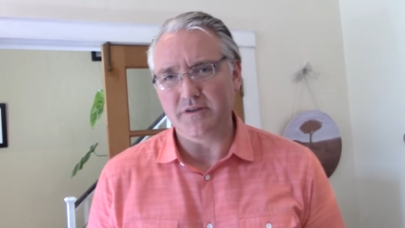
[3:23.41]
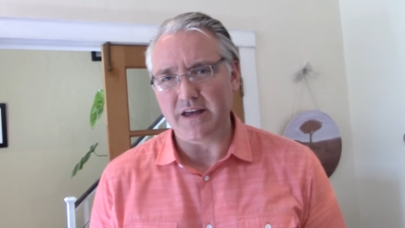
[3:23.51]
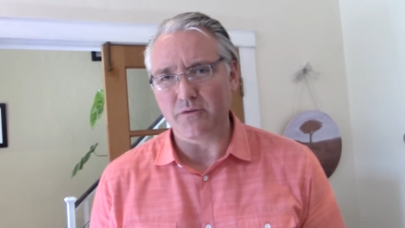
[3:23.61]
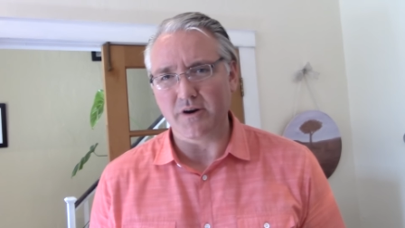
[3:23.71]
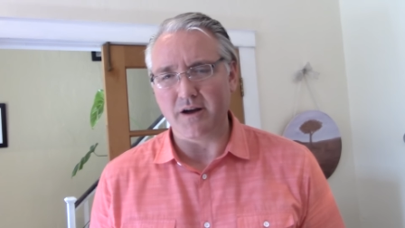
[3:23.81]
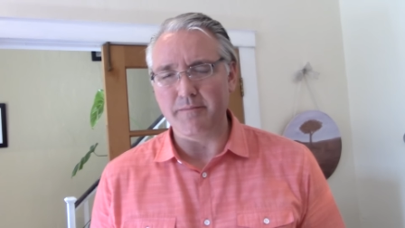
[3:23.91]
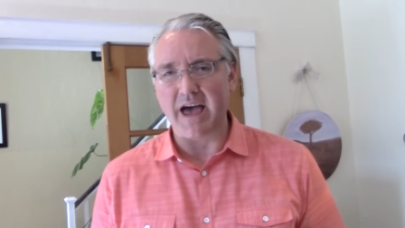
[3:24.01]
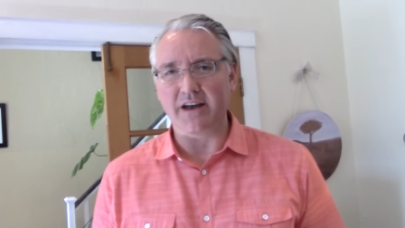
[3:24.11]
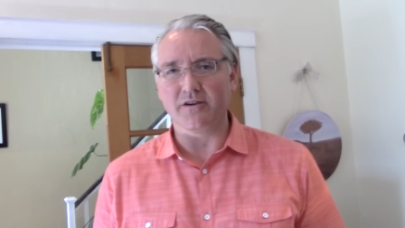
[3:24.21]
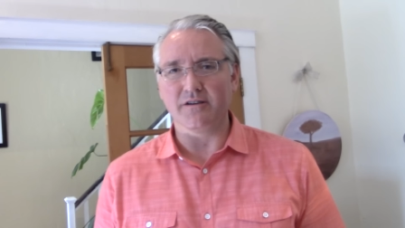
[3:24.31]
They were a
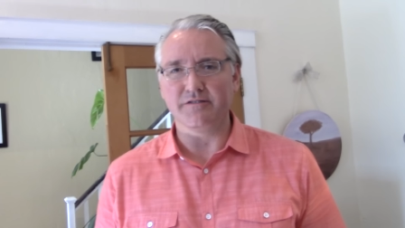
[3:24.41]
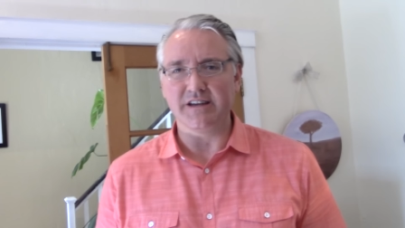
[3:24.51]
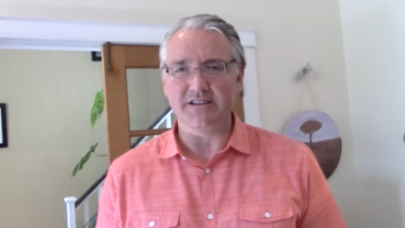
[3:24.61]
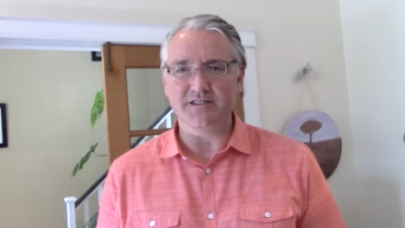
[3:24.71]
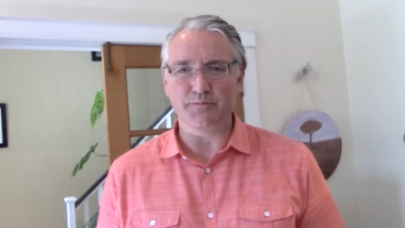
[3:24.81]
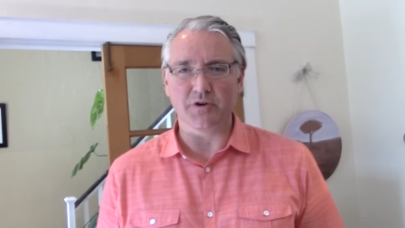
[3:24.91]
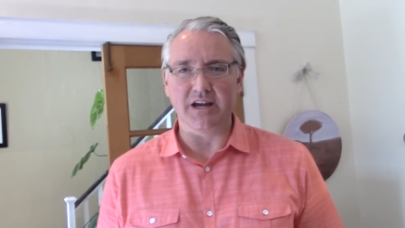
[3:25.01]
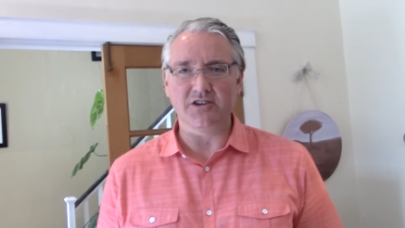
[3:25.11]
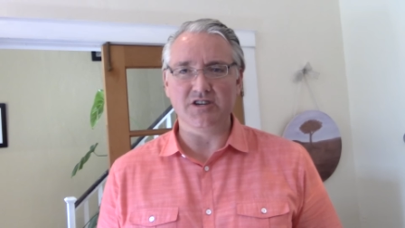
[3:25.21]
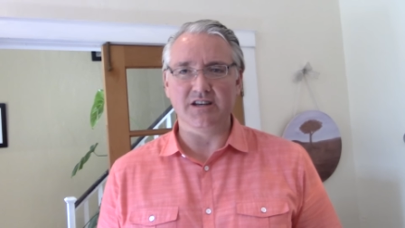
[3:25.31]
matter of
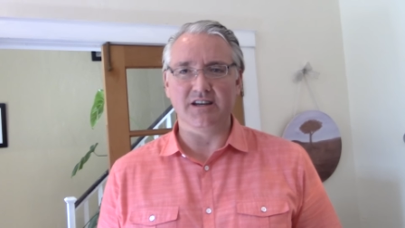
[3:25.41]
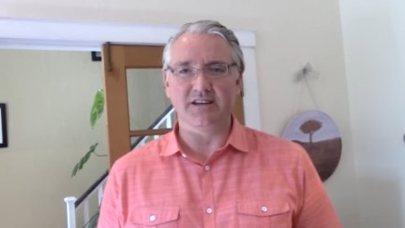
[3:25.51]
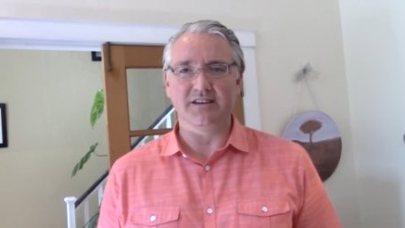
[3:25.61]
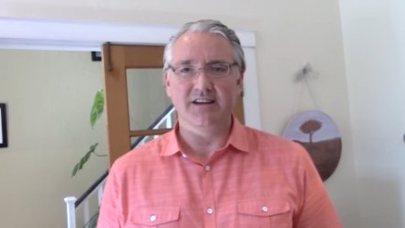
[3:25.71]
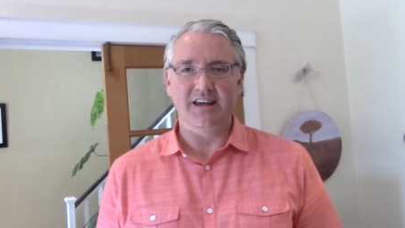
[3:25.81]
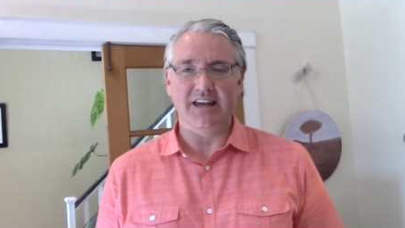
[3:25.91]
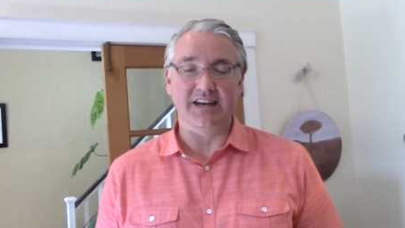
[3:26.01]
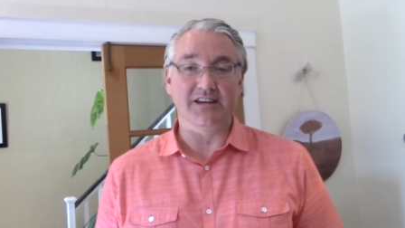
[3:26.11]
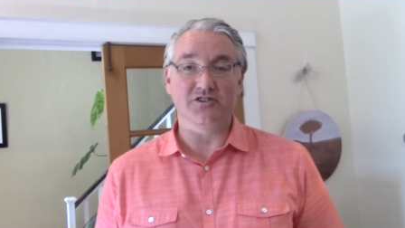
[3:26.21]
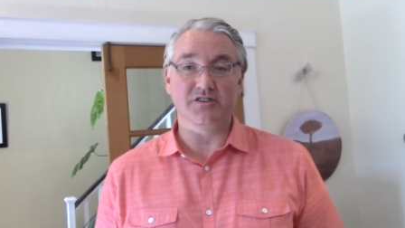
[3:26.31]
inspiration and, and
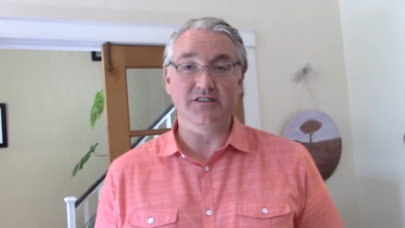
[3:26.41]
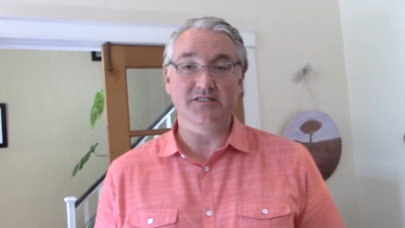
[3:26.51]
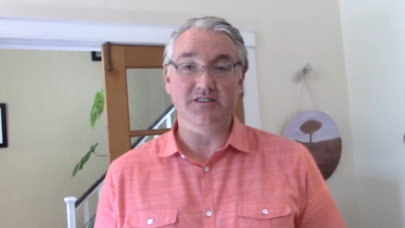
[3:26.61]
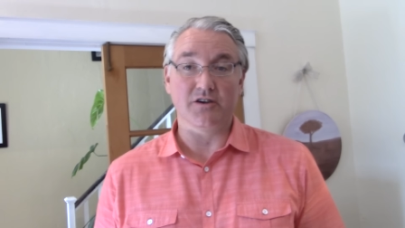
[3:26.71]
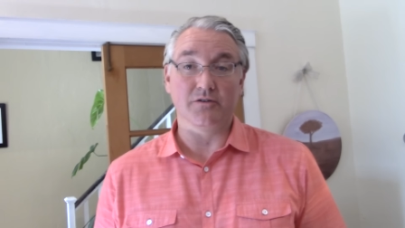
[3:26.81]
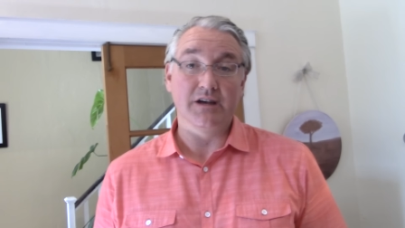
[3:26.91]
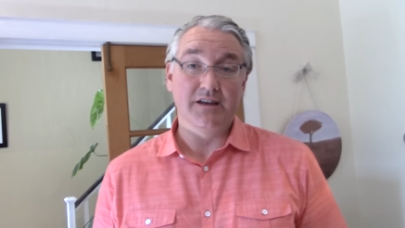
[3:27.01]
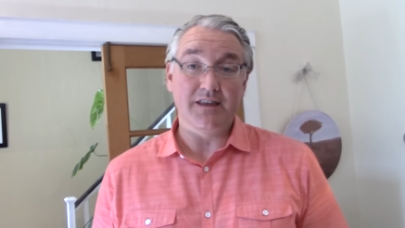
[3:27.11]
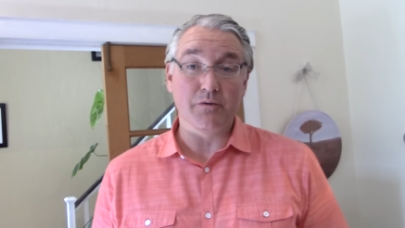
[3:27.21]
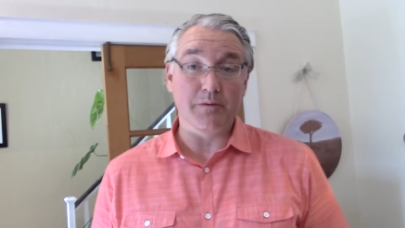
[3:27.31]
interest, so
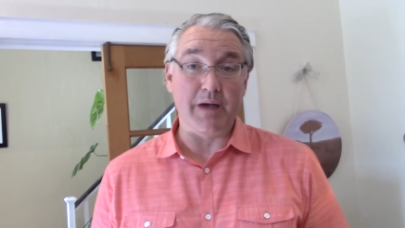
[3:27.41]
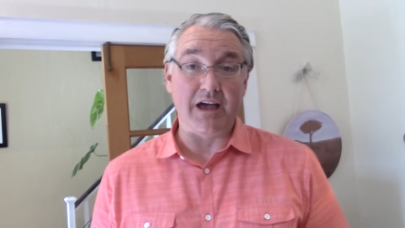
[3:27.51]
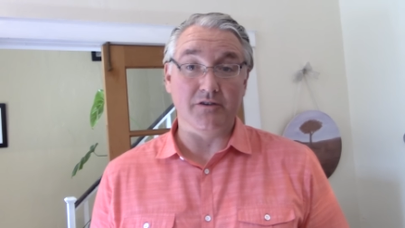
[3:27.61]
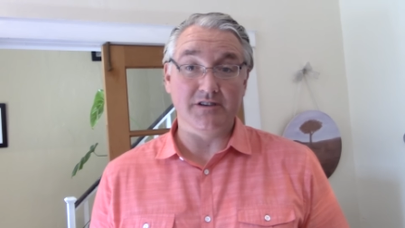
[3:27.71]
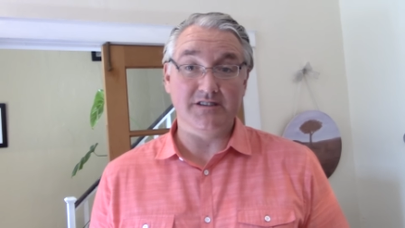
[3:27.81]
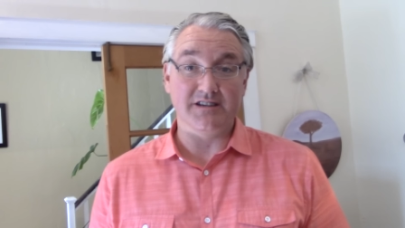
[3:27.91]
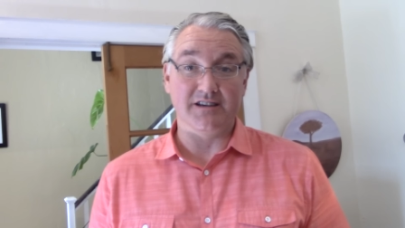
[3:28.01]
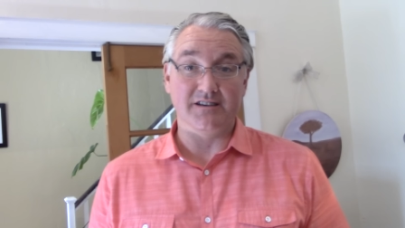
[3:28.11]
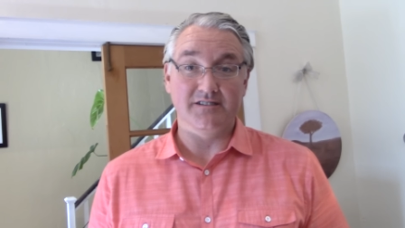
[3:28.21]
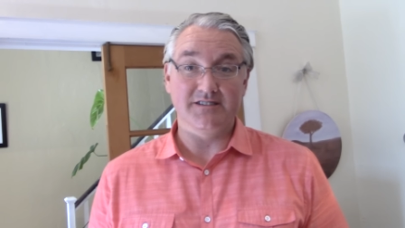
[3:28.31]
they were bound
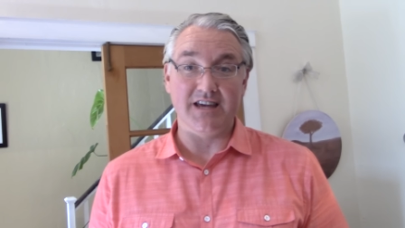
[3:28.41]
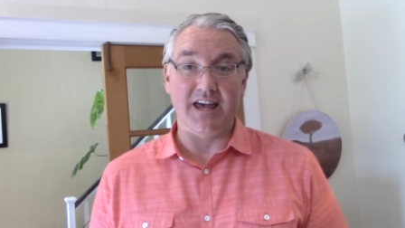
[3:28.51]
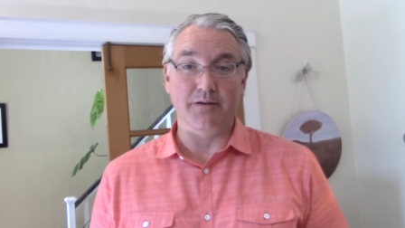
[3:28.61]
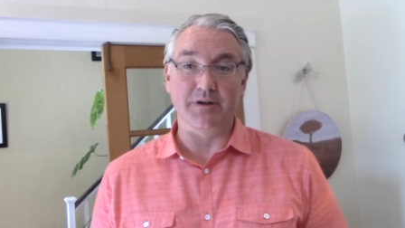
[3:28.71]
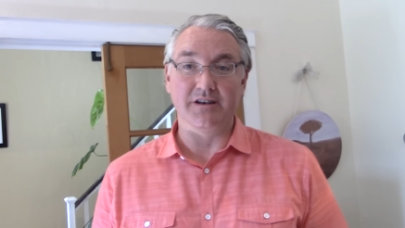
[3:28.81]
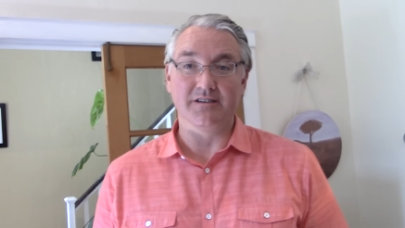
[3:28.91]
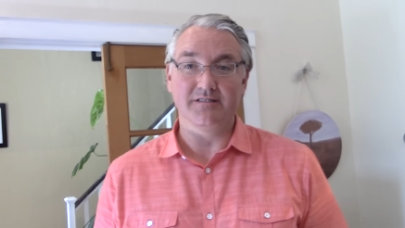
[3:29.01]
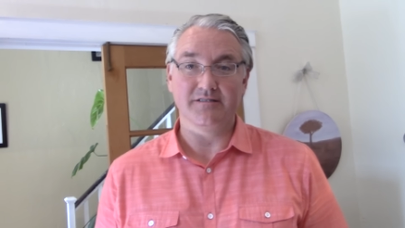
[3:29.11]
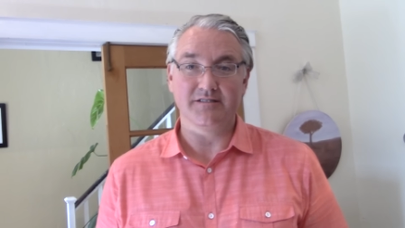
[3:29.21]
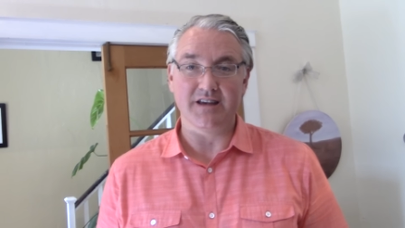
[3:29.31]
to, to ebb and
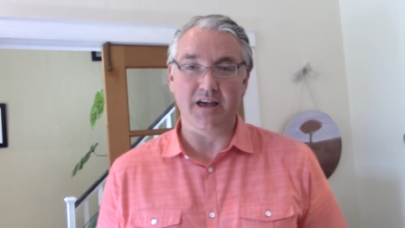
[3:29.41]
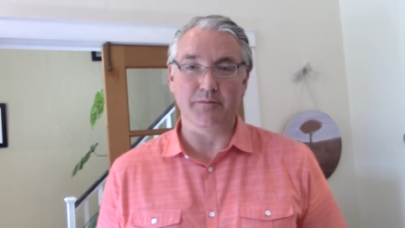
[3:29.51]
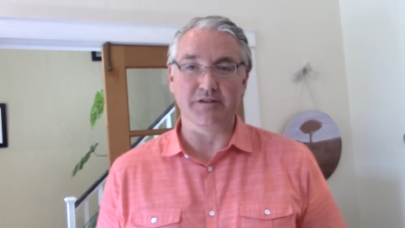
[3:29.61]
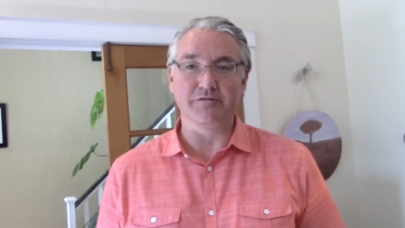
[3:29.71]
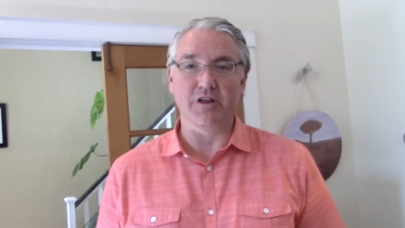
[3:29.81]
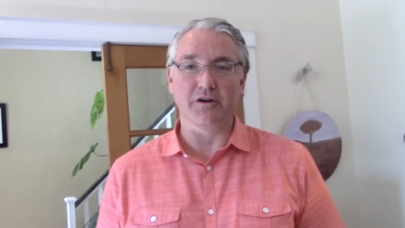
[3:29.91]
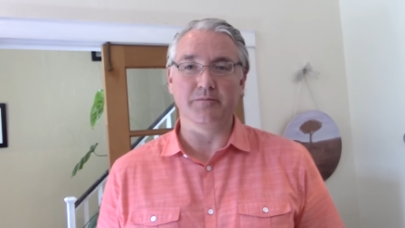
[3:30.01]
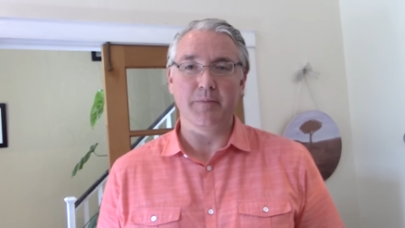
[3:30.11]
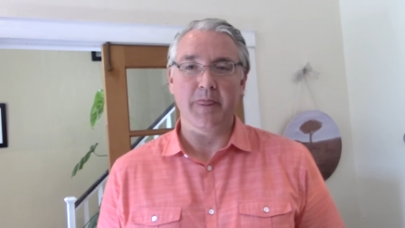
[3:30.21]
to ebb and flow.